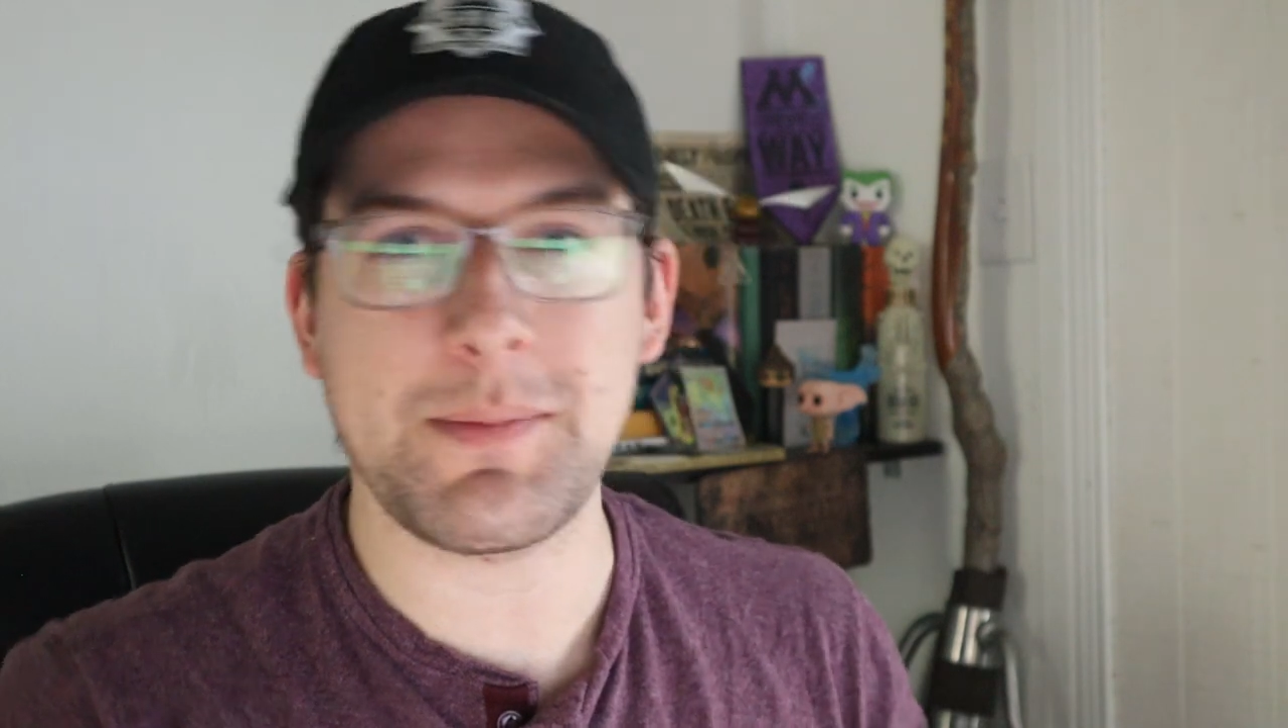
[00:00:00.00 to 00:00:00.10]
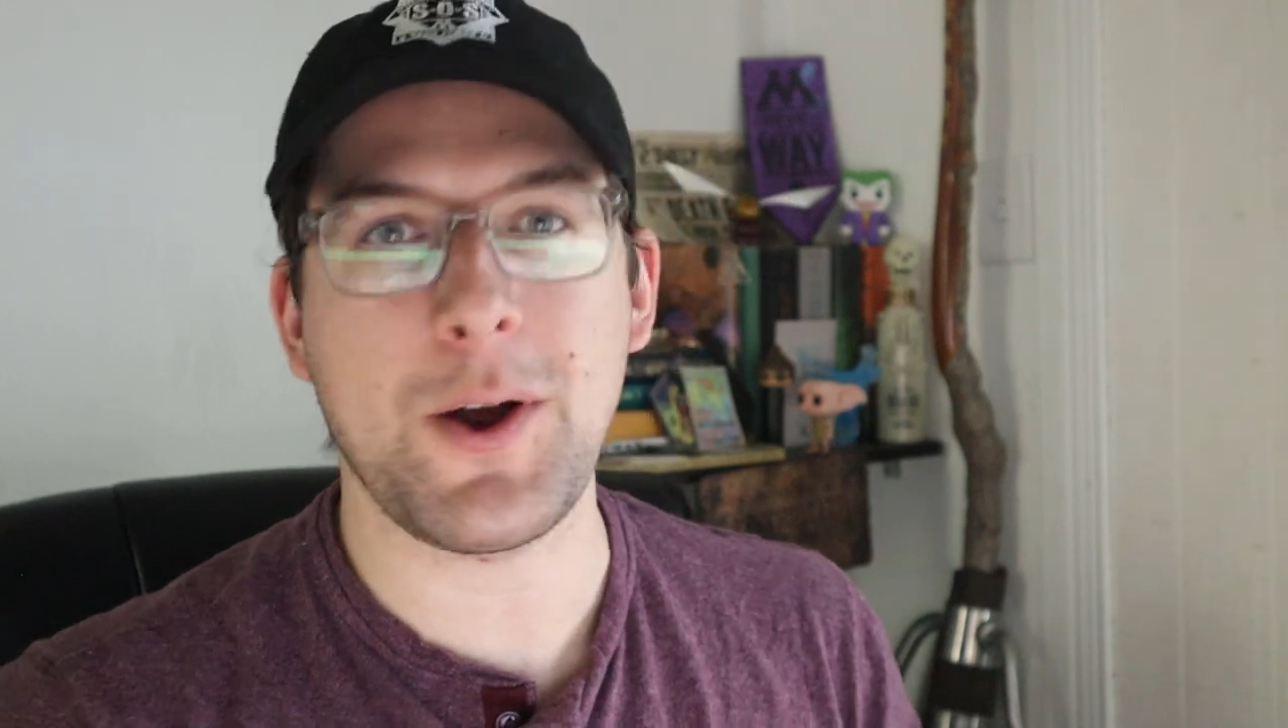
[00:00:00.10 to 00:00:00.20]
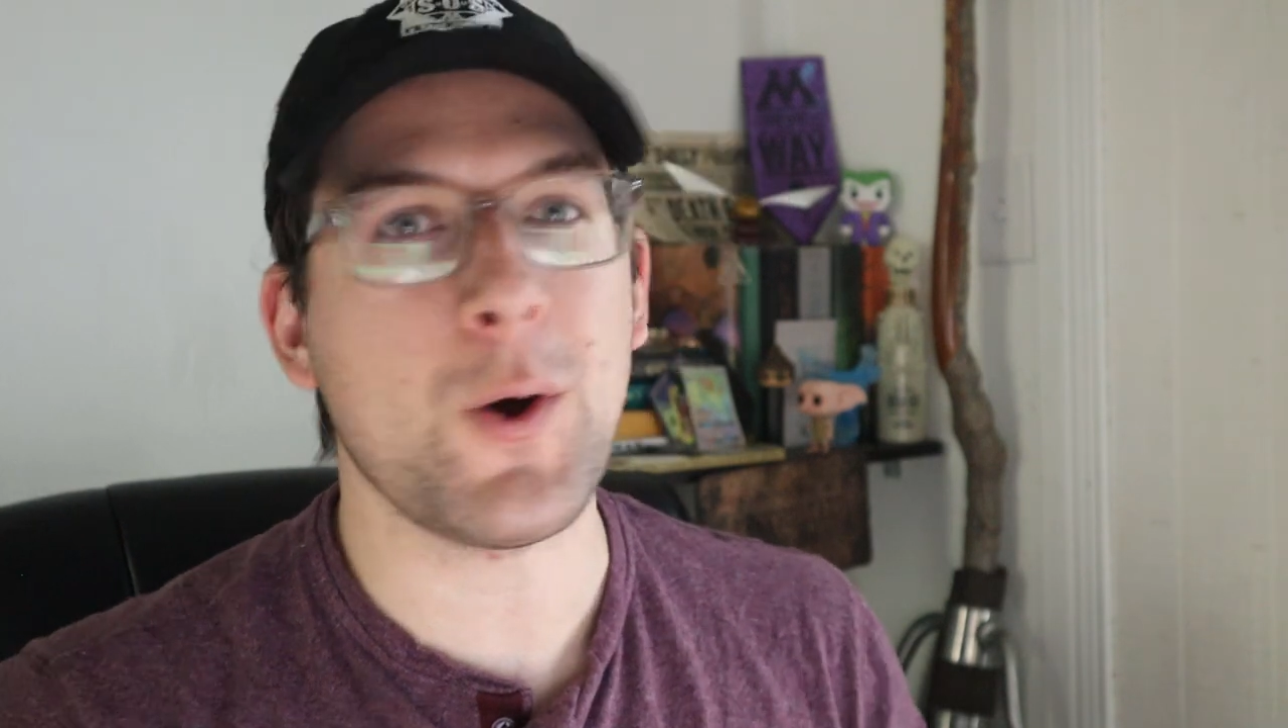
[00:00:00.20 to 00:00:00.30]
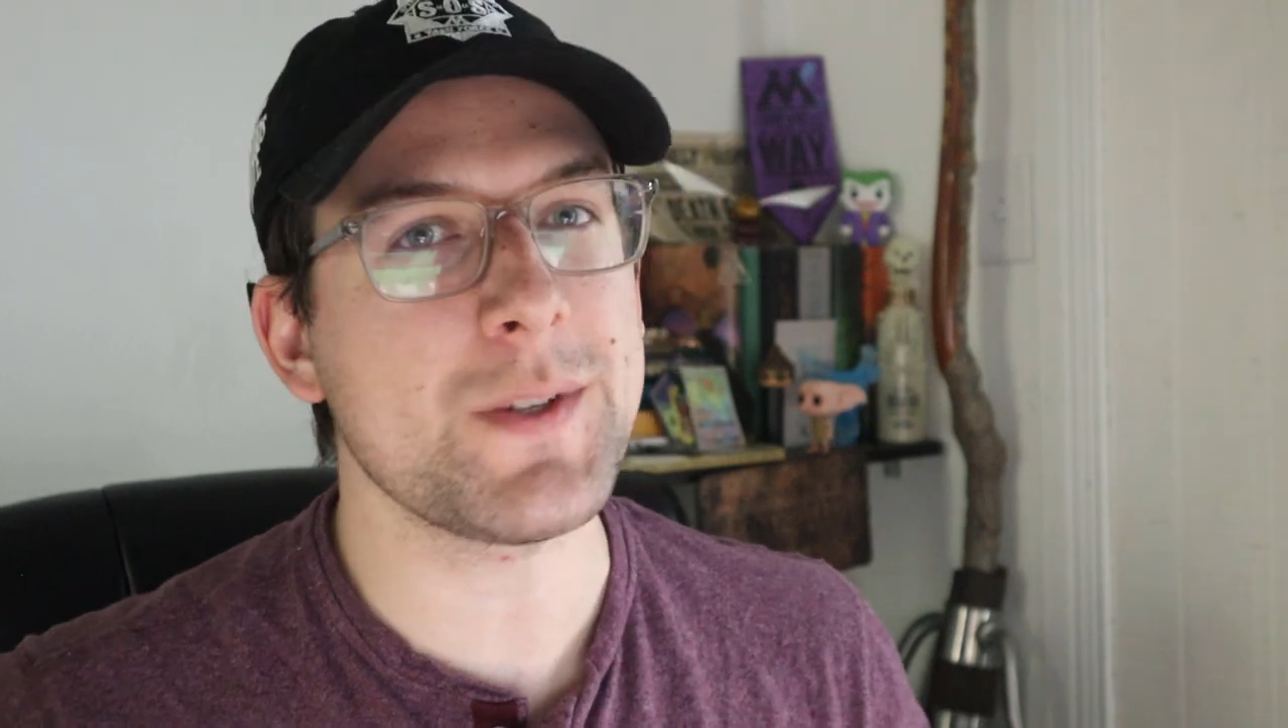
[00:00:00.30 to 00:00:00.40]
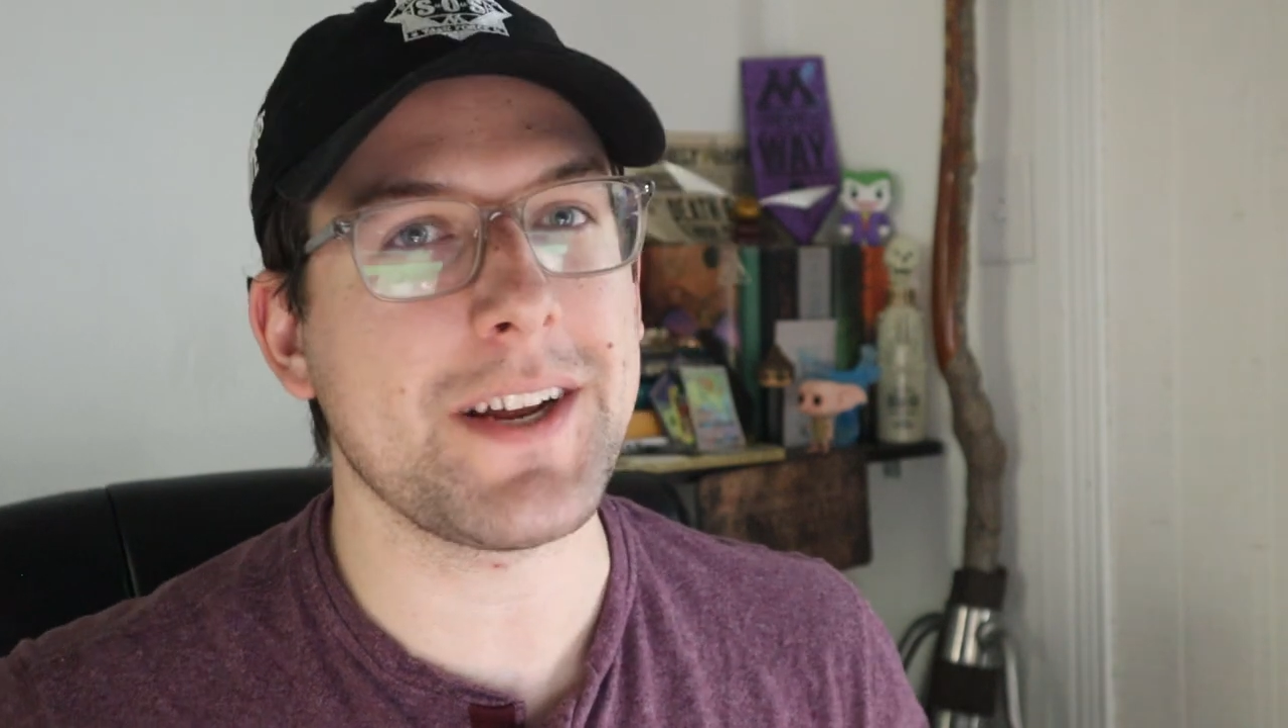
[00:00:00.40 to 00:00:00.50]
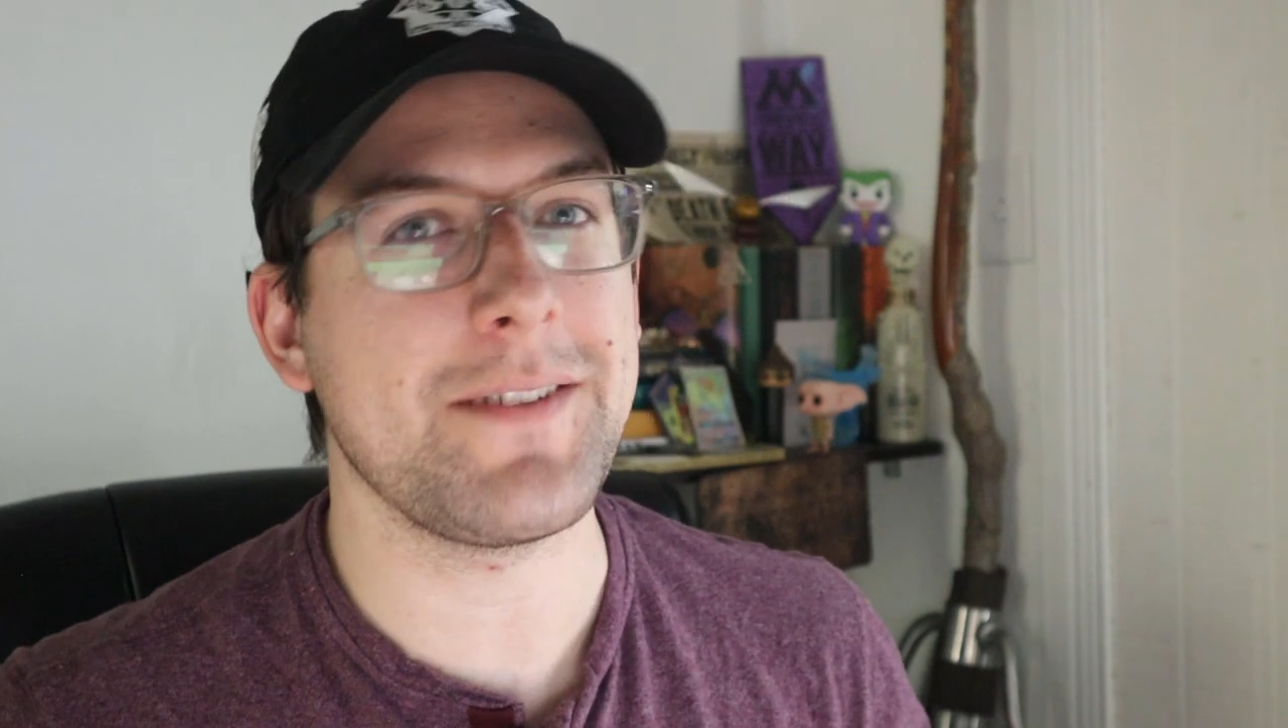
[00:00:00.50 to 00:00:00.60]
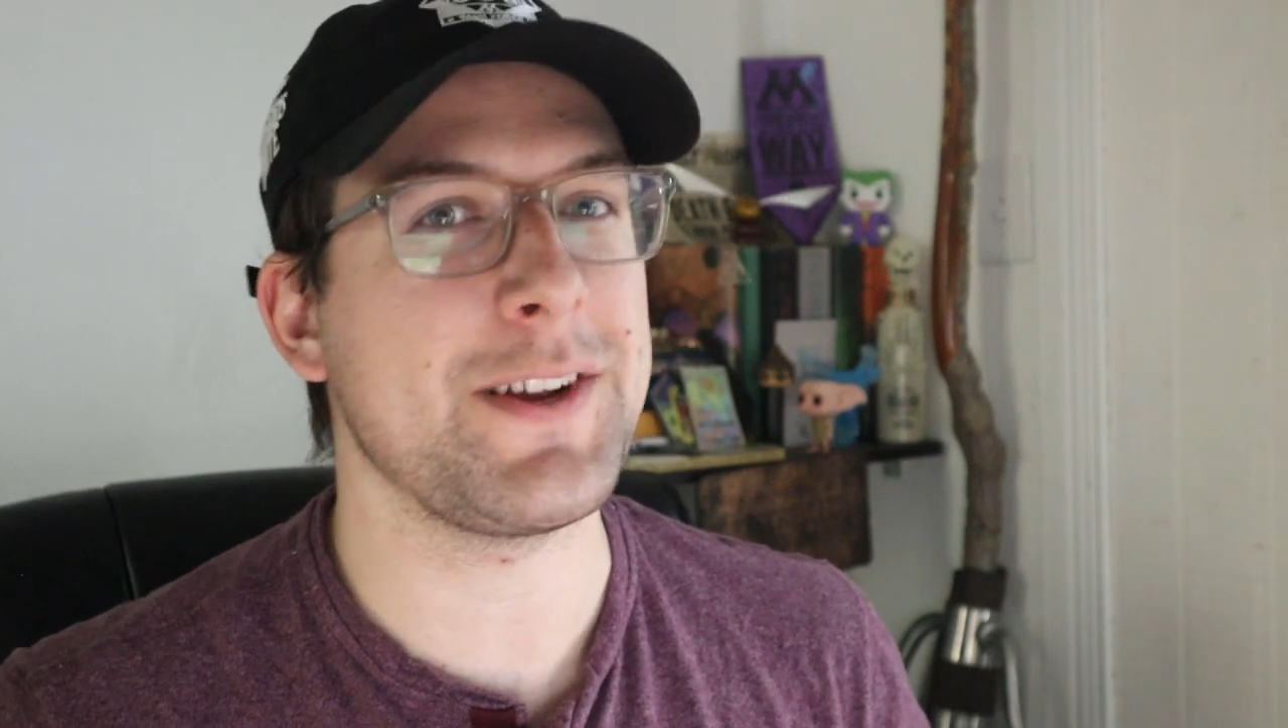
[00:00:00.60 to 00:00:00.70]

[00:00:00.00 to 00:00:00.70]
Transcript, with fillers: to be a whole ton